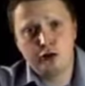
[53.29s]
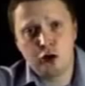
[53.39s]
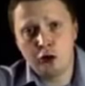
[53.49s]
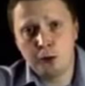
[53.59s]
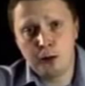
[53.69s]

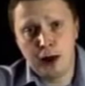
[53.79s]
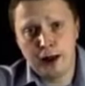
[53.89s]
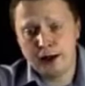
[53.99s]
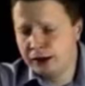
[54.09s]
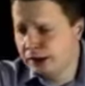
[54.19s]
strong
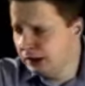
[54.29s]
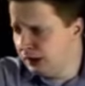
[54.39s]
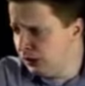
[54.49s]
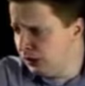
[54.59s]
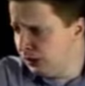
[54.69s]
play.
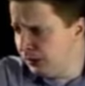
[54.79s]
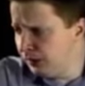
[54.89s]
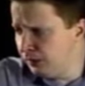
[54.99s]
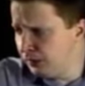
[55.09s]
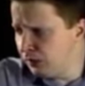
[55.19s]
I
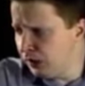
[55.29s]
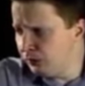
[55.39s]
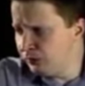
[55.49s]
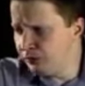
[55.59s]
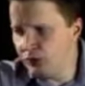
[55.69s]
mean, the guy
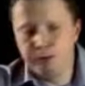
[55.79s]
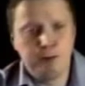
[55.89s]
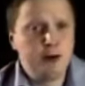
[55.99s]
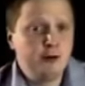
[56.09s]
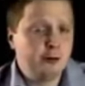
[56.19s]
was a very
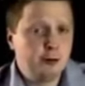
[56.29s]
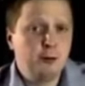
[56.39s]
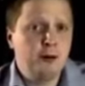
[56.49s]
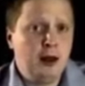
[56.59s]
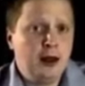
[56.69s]

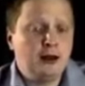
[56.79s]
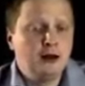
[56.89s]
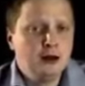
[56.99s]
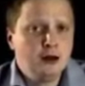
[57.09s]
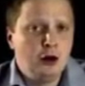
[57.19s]
principled player.
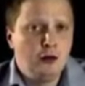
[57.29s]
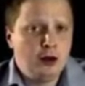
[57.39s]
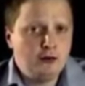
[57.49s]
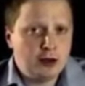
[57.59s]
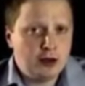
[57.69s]
On the
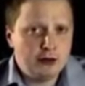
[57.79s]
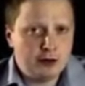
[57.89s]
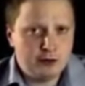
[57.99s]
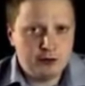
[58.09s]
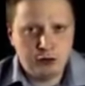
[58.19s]
other hand, you had this